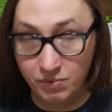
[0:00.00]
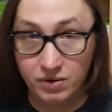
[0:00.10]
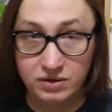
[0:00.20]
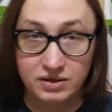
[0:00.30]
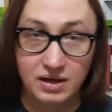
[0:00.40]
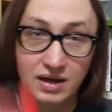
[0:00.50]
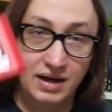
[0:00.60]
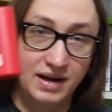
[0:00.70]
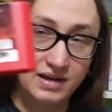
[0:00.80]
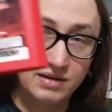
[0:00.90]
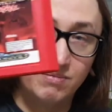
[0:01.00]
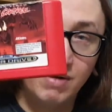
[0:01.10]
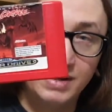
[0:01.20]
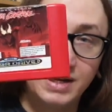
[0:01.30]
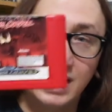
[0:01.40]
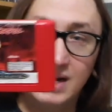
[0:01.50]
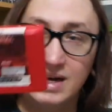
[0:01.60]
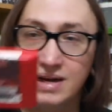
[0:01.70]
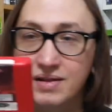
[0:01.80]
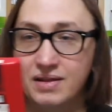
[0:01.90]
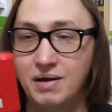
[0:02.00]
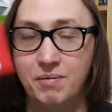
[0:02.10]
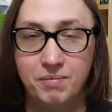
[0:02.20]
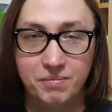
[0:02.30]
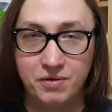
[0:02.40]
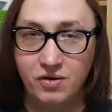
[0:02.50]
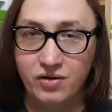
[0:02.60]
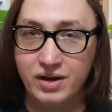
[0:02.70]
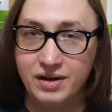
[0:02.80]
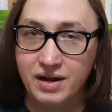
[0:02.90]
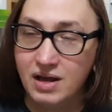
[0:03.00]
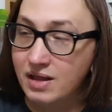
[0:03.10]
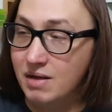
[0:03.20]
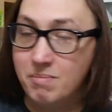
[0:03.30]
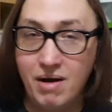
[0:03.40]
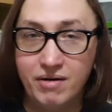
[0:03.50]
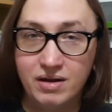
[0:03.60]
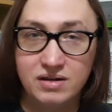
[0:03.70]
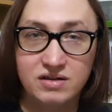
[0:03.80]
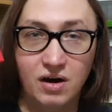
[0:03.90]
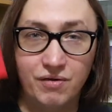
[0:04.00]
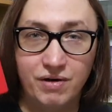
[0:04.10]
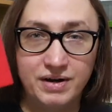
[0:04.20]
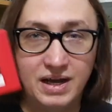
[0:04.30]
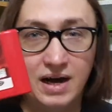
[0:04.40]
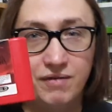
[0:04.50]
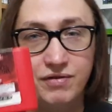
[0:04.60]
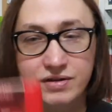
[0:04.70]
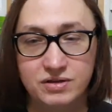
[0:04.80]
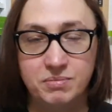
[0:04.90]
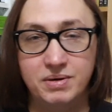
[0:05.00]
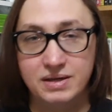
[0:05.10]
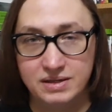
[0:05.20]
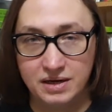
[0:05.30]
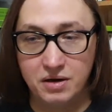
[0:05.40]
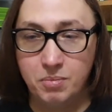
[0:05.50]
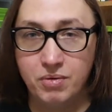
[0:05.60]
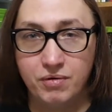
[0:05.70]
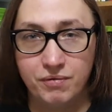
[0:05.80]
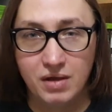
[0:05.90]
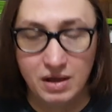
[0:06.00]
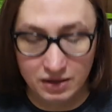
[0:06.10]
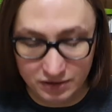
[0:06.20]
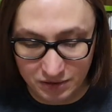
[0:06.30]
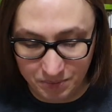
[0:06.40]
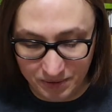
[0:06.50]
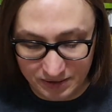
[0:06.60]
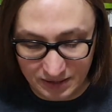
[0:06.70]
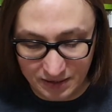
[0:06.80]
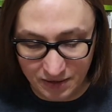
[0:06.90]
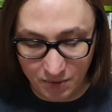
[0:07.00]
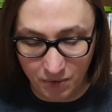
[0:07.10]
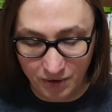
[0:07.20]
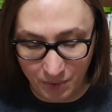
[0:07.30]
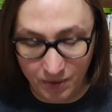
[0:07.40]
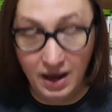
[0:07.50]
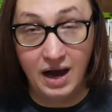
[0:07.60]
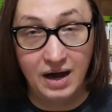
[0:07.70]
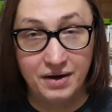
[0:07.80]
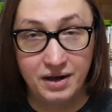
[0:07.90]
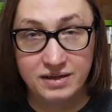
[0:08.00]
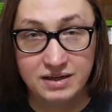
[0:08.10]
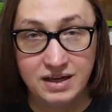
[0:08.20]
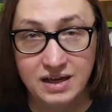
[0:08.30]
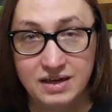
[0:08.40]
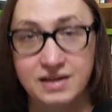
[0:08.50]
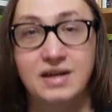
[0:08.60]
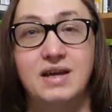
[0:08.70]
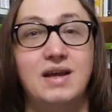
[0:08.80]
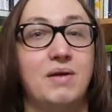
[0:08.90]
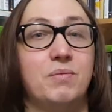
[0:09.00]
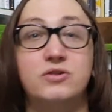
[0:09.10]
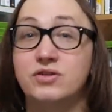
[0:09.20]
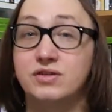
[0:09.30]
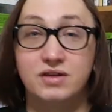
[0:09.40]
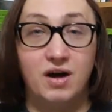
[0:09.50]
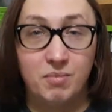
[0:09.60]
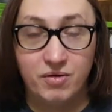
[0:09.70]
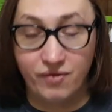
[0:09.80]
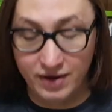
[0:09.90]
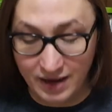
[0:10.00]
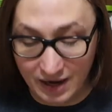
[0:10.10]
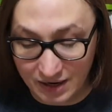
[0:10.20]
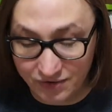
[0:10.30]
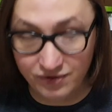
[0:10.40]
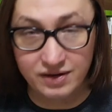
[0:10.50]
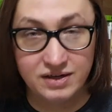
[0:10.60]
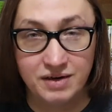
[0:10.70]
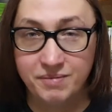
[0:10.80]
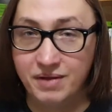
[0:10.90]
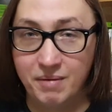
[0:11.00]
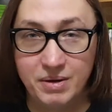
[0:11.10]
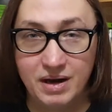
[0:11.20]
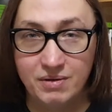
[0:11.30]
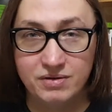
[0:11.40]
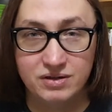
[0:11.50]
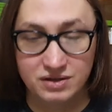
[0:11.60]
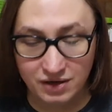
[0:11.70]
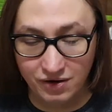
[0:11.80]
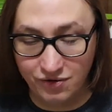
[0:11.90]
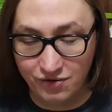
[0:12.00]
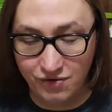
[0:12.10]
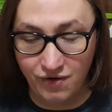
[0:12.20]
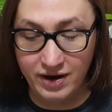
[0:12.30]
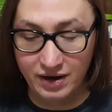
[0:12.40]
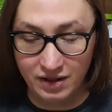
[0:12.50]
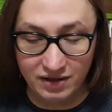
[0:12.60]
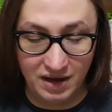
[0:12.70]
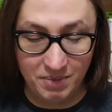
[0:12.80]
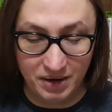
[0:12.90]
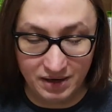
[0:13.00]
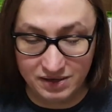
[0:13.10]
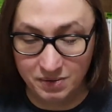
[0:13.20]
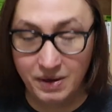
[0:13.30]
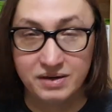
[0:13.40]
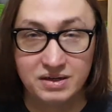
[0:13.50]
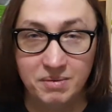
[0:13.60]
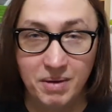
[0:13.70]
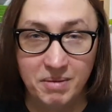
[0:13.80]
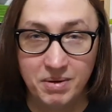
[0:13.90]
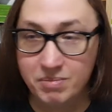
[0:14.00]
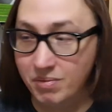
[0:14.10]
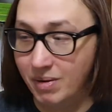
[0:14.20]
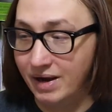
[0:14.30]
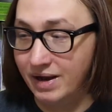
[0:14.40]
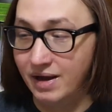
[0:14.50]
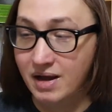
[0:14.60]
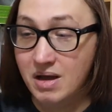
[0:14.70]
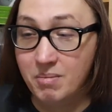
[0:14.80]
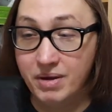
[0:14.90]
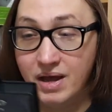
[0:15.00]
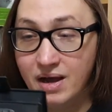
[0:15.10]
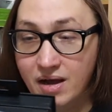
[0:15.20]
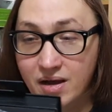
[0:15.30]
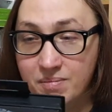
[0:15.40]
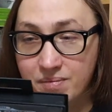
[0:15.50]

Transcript: was, and that's a red cart. Gutted. The Americans got a red cart for the Super Nintendo, but the Super Nintendo one that we had as a kid was just a normal grey cartridge. And I mean, that was just a great little gimmick to actually make people buy it. But yeah,